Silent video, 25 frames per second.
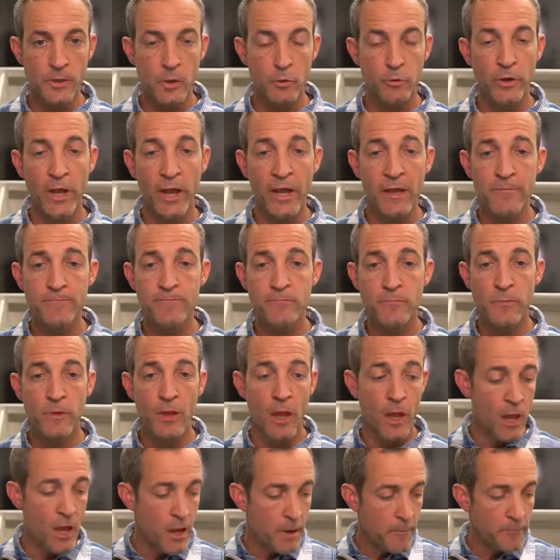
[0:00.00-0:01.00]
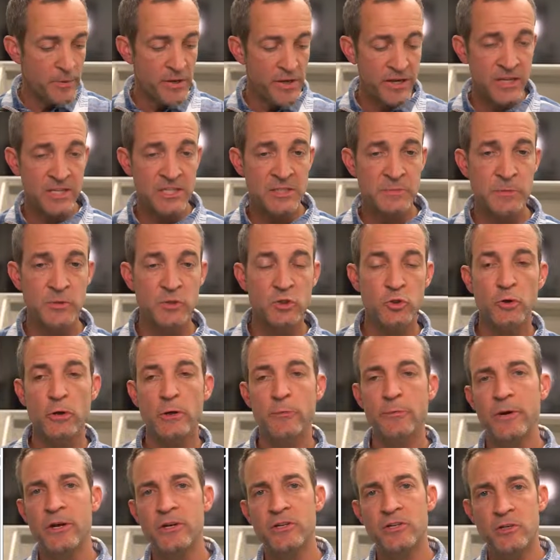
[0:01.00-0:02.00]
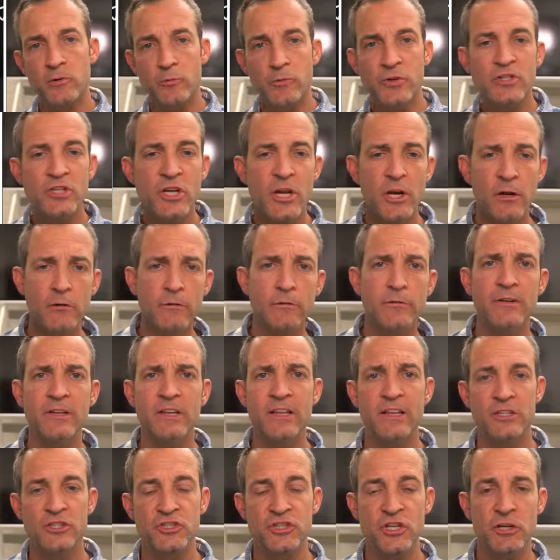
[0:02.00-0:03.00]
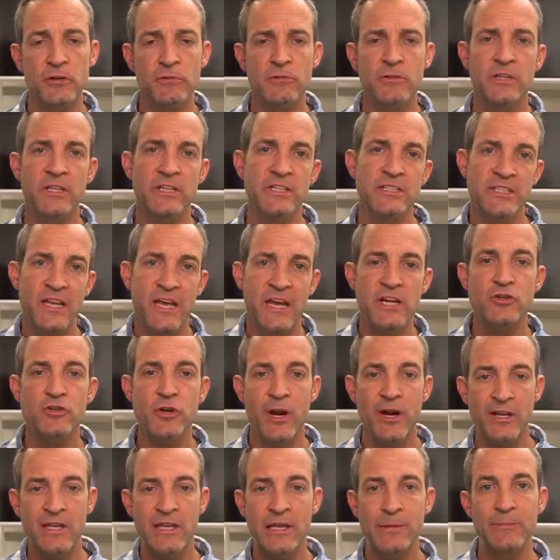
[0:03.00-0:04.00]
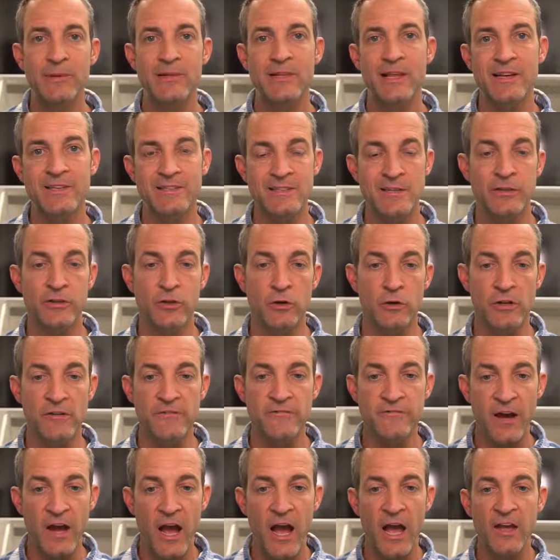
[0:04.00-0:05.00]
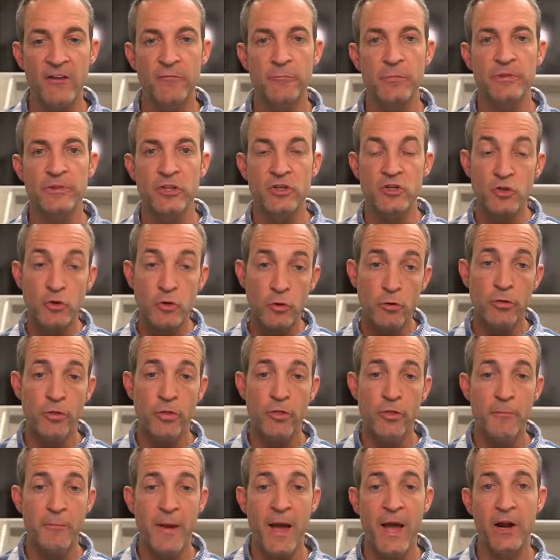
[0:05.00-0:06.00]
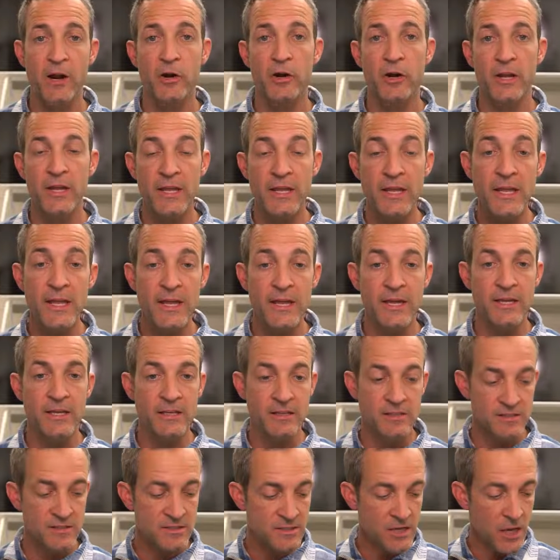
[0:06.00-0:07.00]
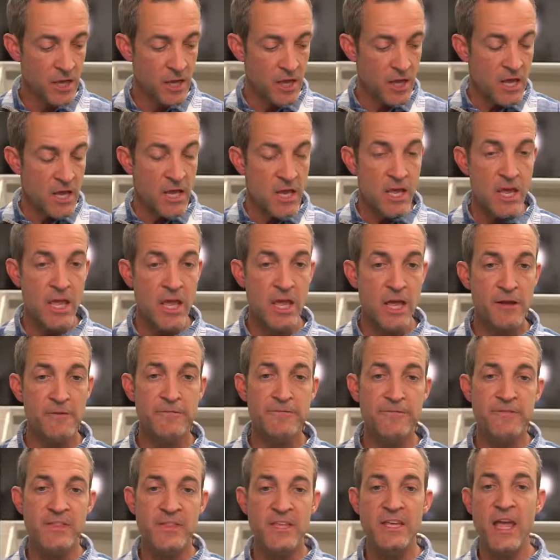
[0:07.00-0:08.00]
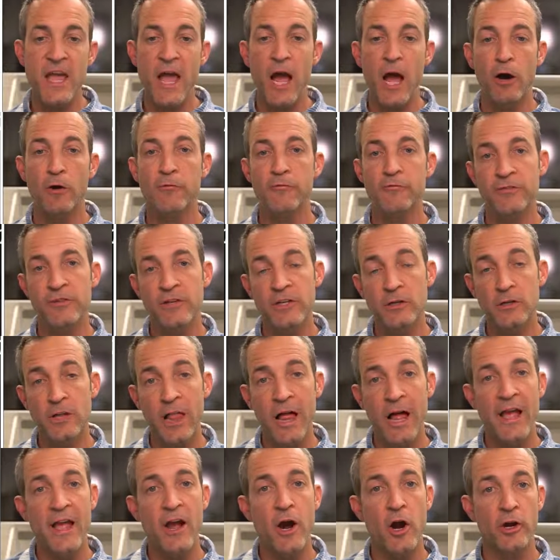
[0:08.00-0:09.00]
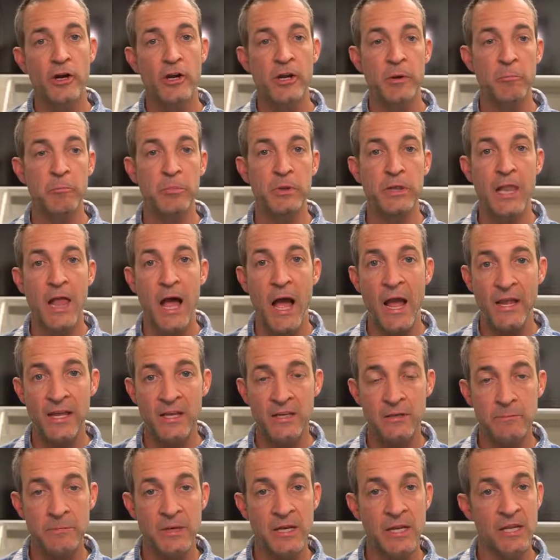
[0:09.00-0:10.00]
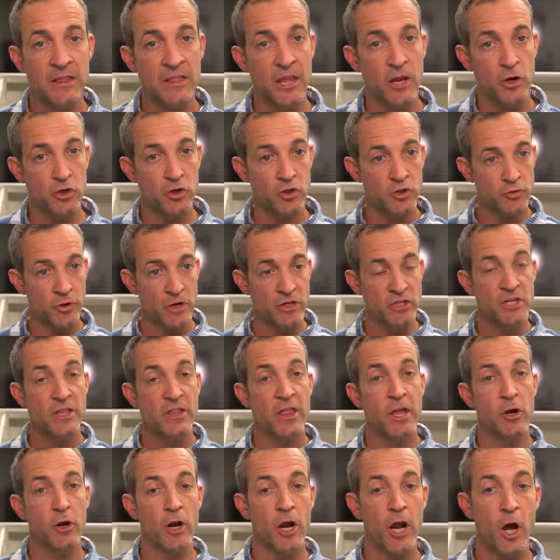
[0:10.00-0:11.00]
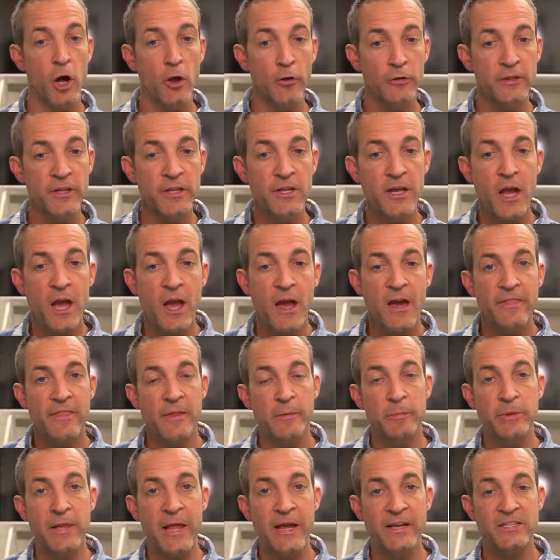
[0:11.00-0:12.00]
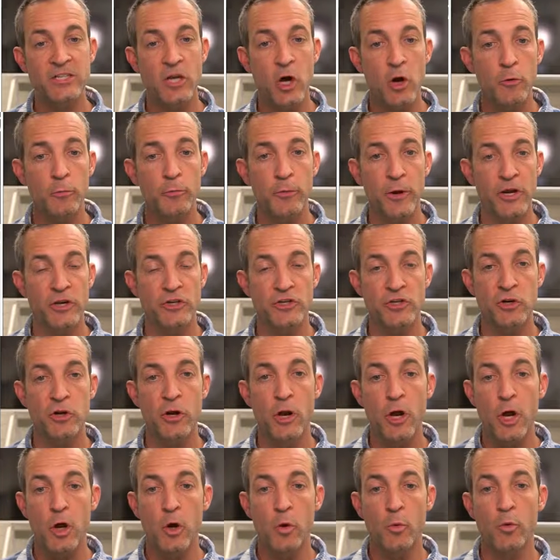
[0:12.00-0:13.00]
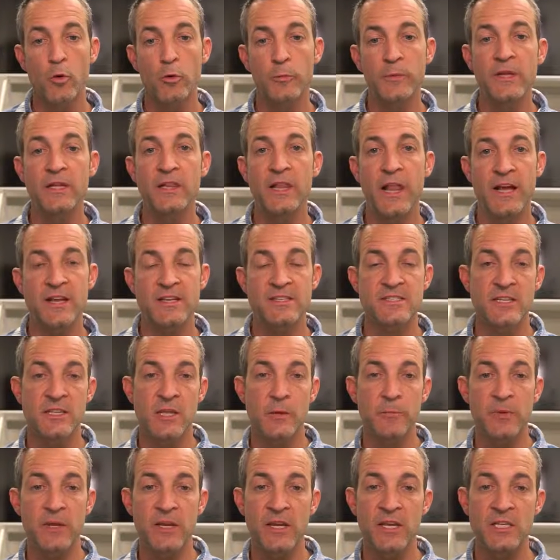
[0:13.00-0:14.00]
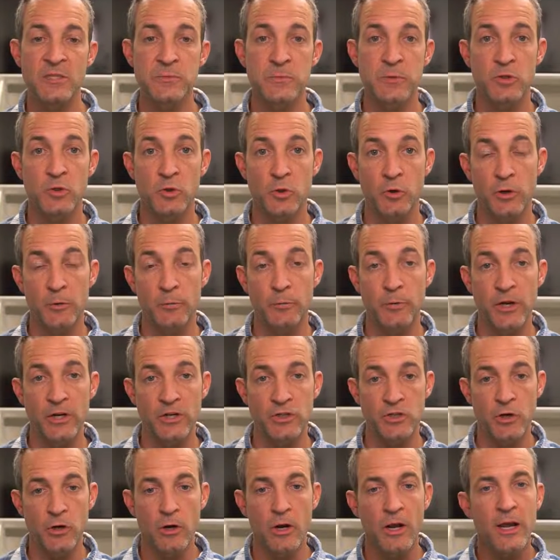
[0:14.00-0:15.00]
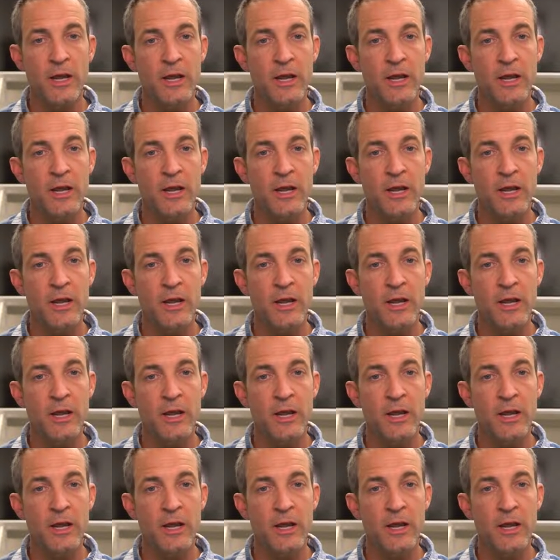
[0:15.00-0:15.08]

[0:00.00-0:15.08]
Okay. Peak inspiratory pressure, we generally say try to keep it less than 35, but the truth of the matter is, if the alveoli are compliant, meaning they are stretchy, they are healthy, the plateau pressure will be less than the peak inspiratory pressure.